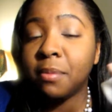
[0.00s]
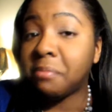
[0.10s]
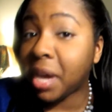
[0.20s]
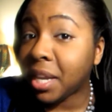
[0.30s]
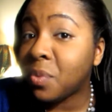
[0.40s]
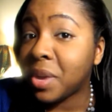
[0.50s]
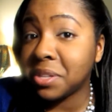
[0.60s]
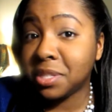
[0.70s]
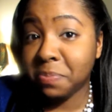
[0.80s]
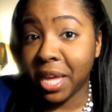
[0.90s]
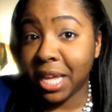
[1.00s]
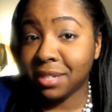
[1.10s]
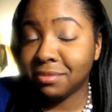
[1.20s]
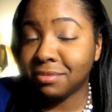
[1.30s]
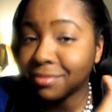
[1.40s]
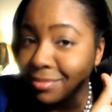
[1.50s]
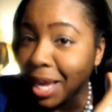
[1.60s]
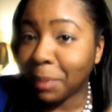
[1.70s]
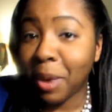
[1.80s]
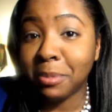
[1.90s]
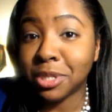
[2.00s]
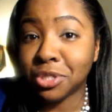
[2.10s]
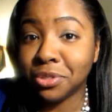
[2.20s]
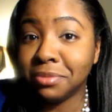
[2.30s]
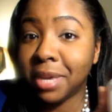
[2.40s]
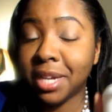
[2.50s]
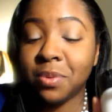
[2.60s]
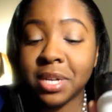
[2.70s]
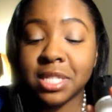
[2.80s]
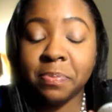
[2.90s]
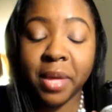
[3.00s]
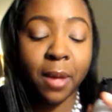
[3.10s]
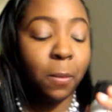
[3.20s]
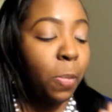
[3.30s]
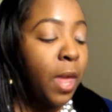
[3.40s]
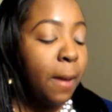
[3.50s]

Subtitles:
Money well spent. I promise you, money well spent.